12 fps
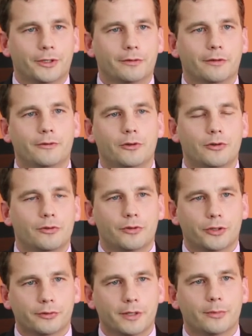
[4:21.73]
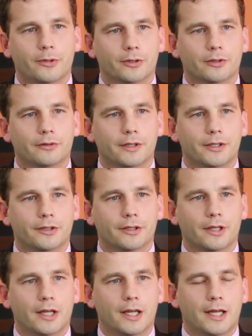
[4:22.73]
So if you do 3 burglaries,
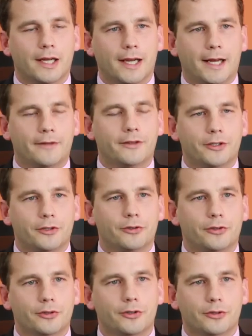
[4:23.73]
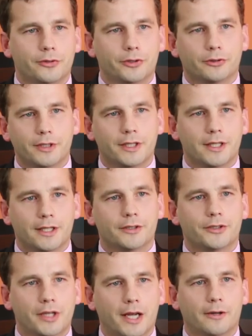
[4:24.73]
then you should do 3
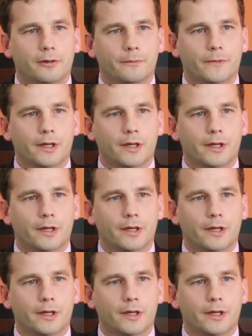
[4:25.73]
years jail.